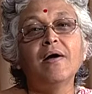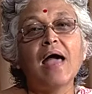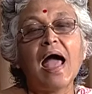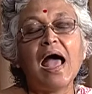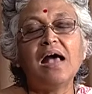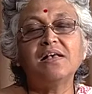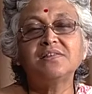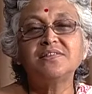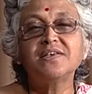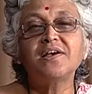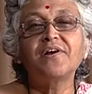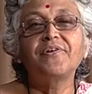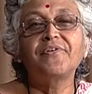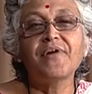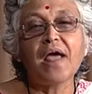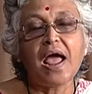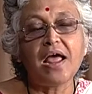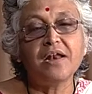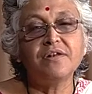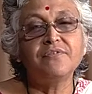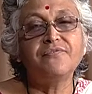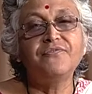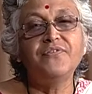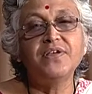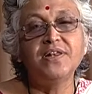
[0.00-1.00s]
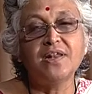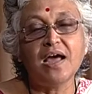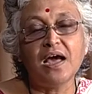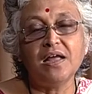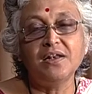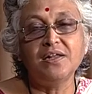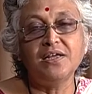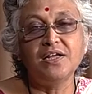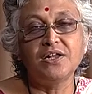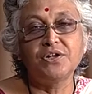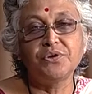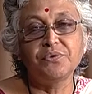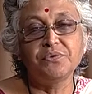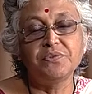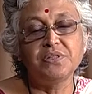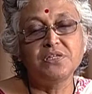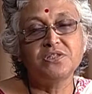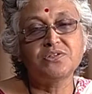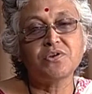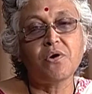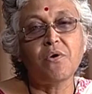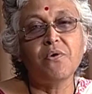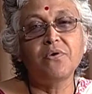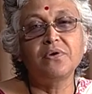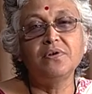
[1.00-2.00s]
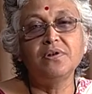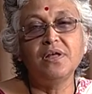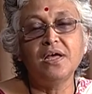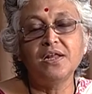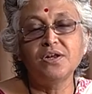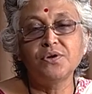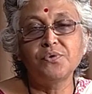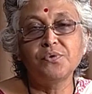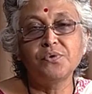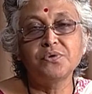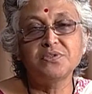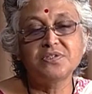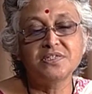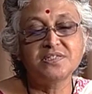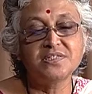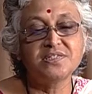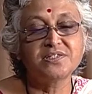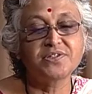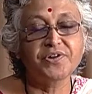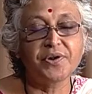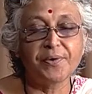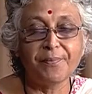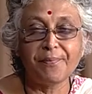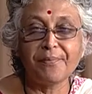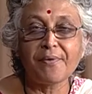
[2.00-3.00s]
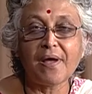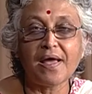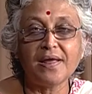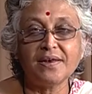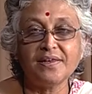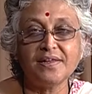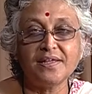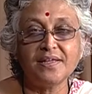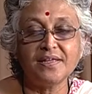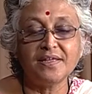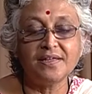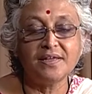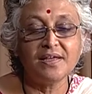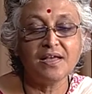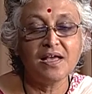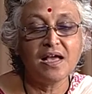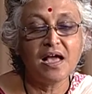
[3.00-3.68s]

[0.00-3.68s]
As a grand finale to this online course in script writing,